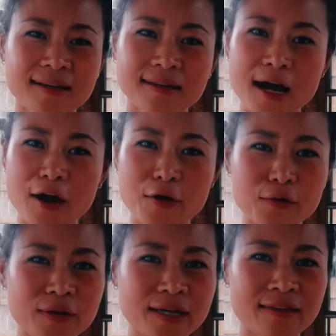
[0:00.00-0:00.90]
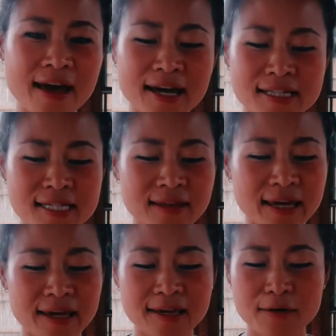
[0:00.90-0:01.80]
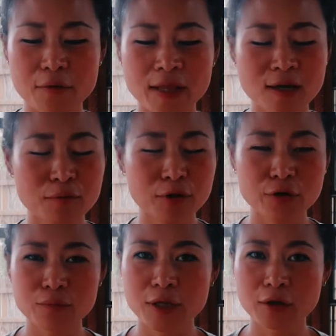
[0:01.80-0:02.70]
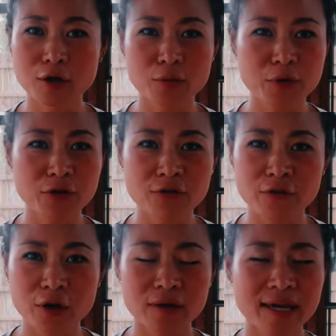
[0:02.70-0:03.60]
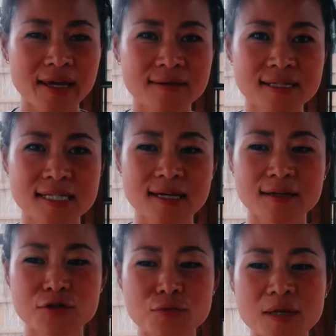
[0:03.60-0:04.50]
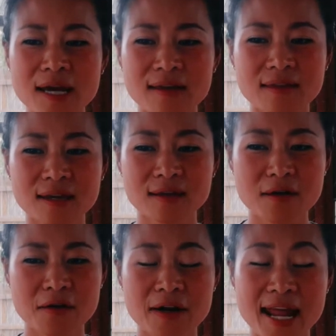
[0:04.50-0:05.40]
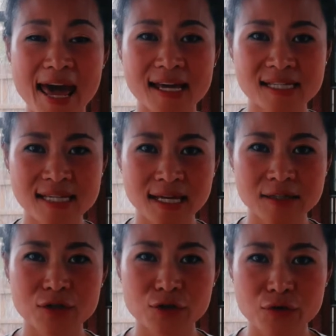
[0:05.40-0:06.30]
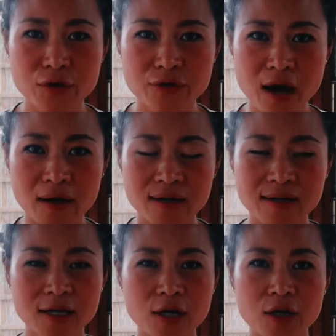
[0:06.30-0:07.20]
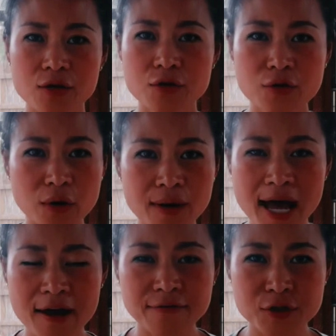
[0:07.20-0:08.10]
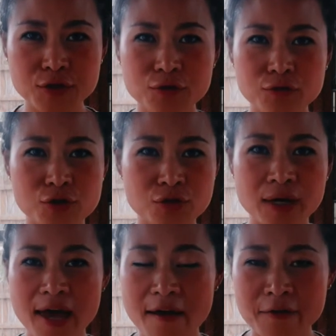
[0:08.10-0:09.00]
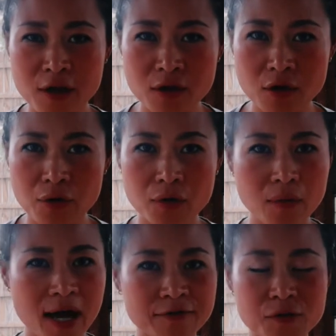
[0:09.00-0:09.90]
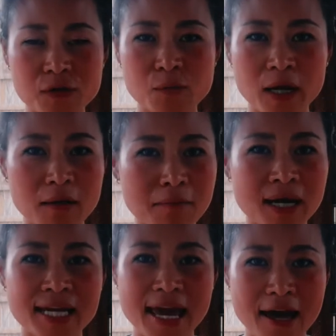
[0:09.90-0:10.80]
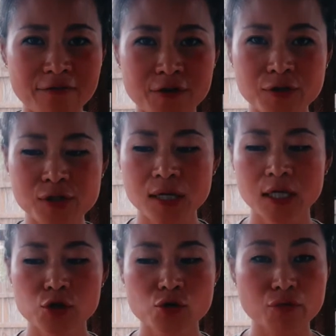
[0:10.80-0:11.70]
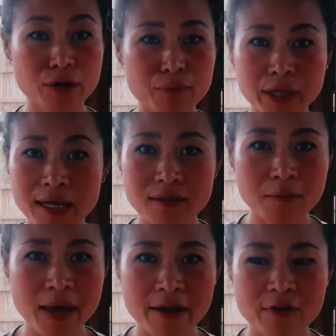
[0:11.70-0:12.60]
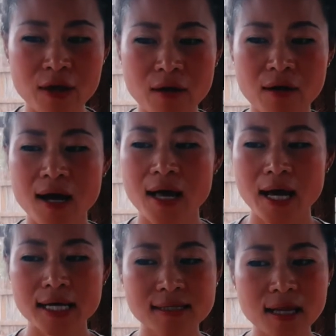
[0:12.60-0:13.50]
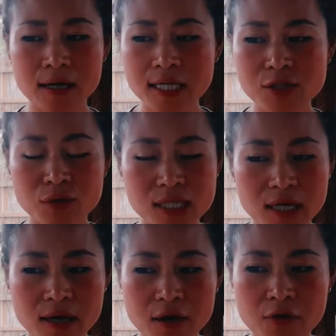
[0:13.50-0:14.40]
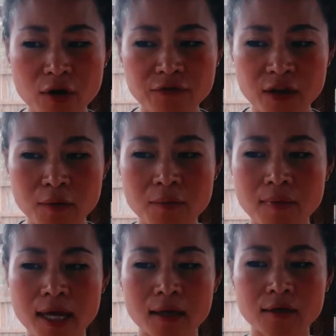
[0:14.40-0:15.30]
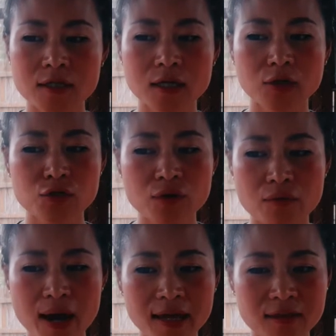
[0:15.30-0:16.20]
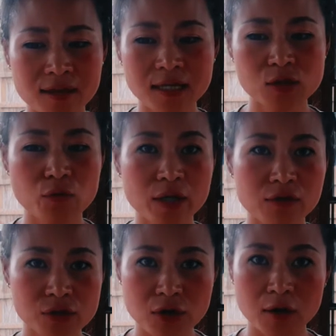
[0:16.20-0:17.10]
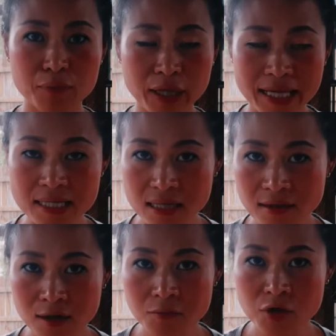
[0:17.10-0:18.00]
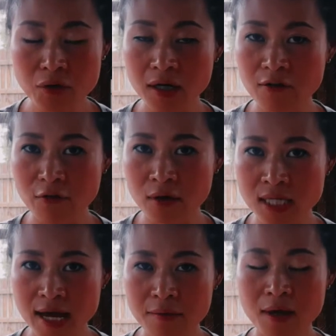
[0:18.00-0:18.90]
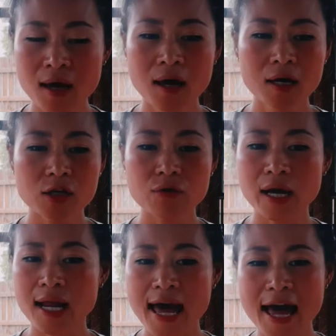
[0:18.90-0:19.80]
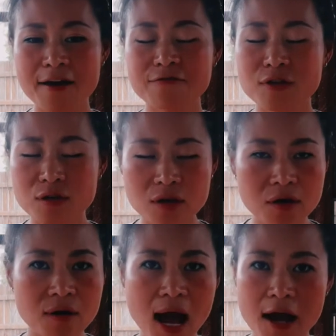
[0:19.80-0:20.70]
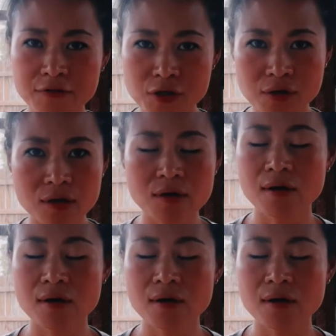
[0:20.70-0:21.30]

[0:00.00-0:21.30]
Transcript: Not only that, when they bloom, they look beautiful, and to me, I think they're an asset to your yard. You don't have to do it every year. You don't have to spend money, efforts to replant them every year. As long as you take care of them and do the right things when you start planting them during the fall time, you're gonna have year after year